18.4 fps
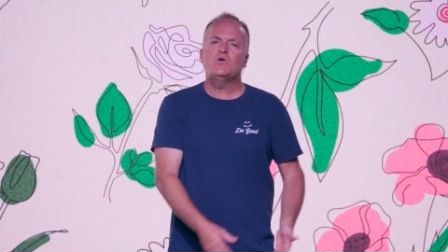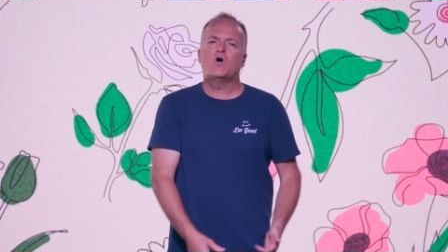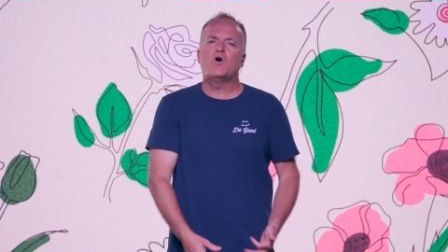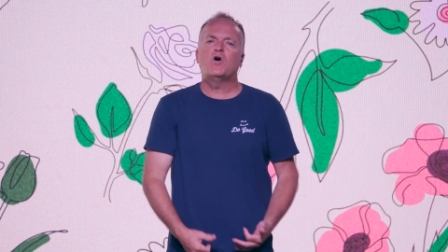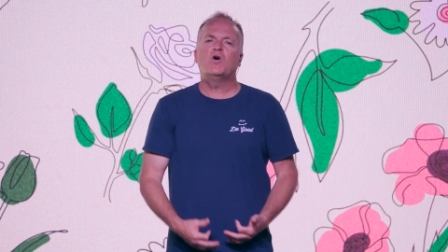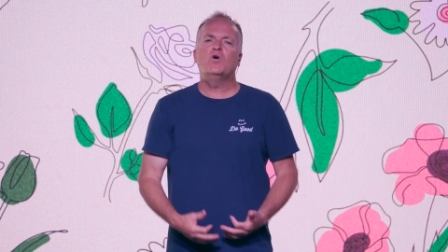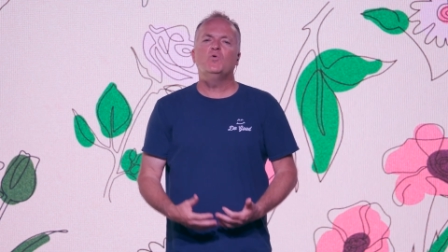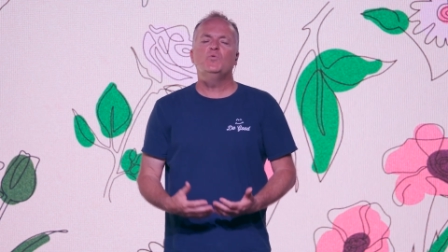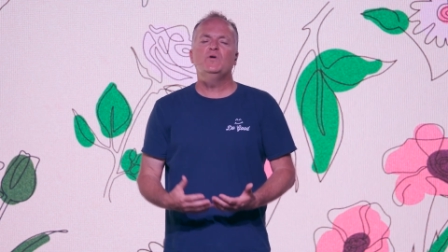
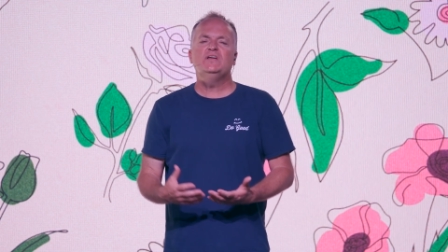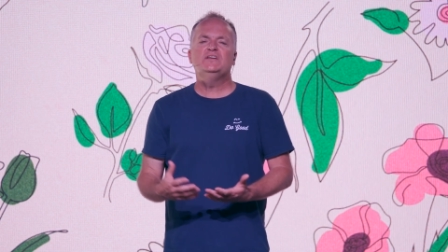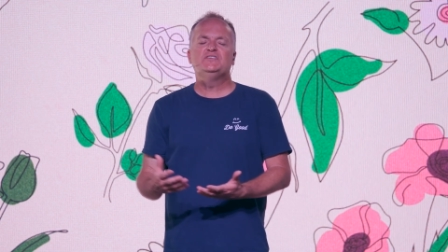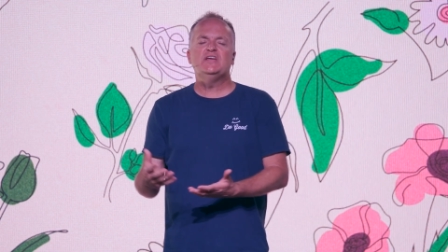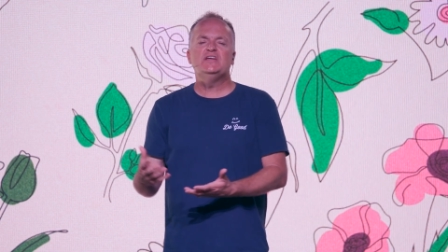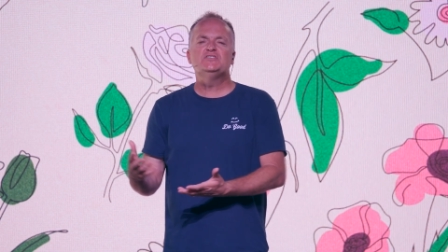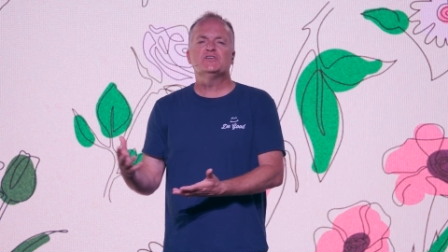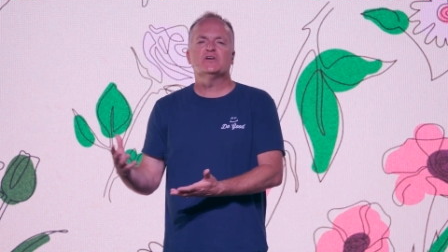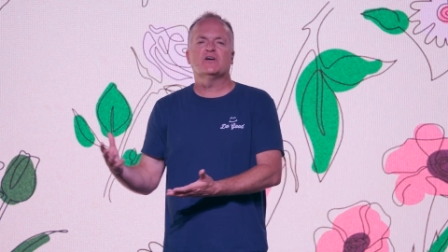Are we
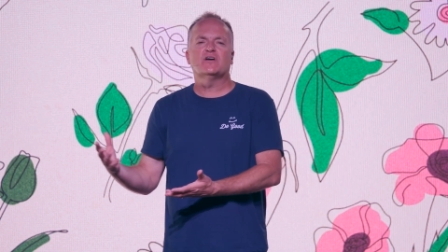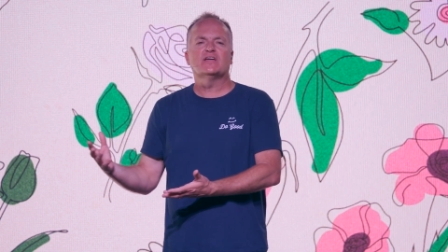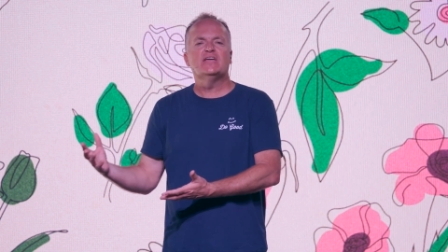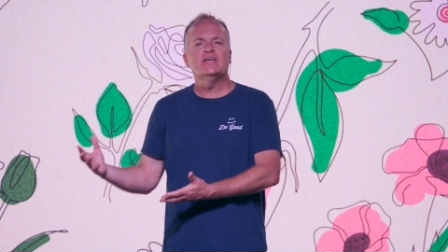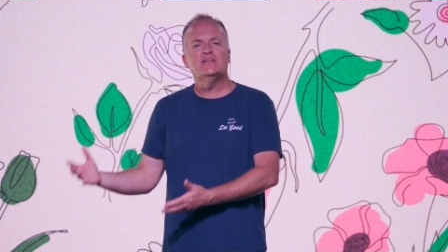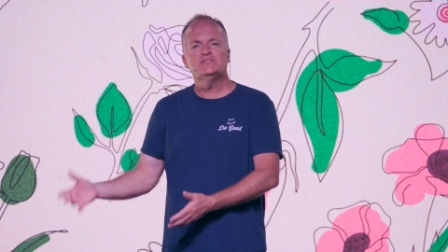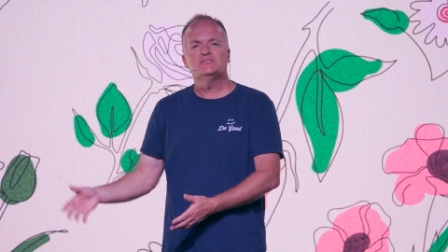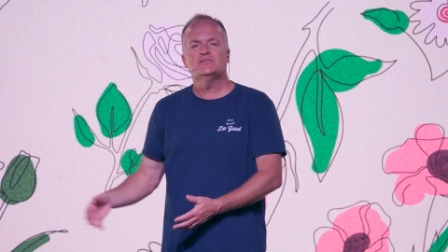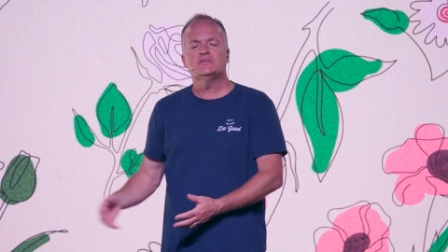teaching our
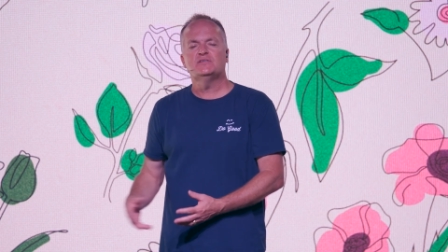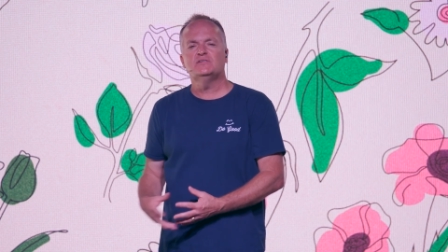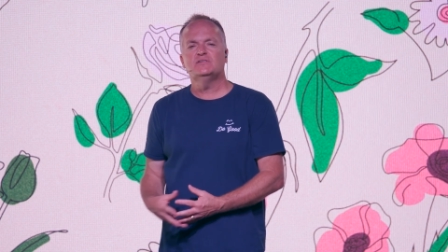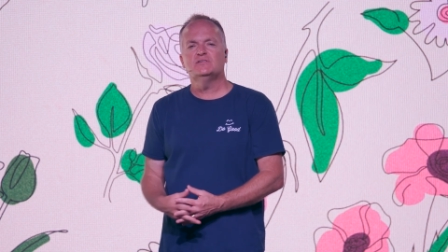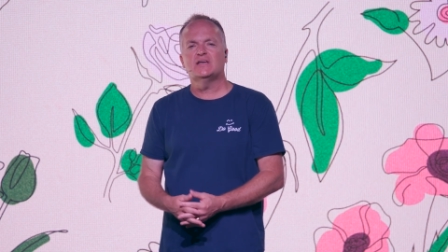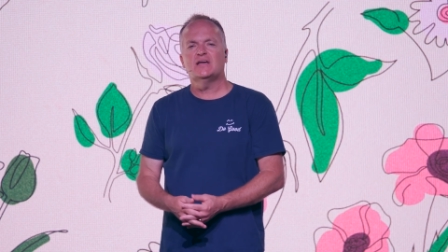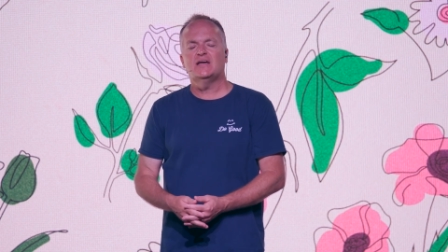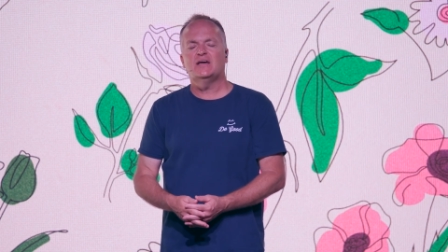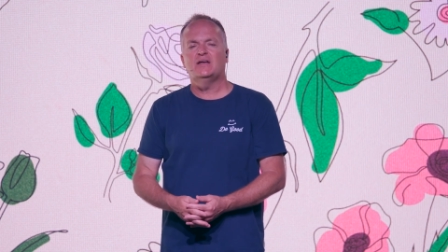kids to do
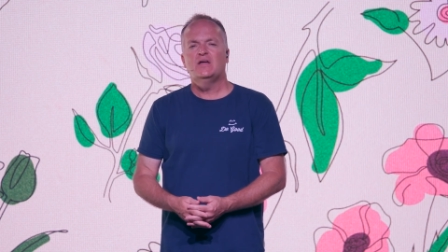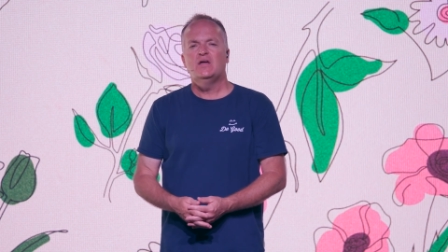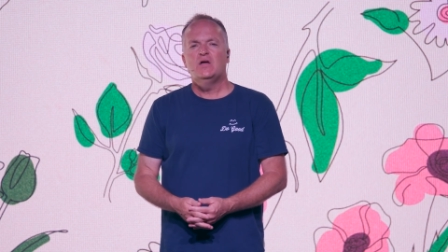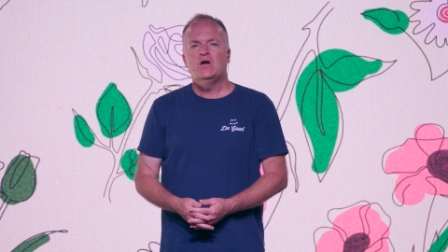that?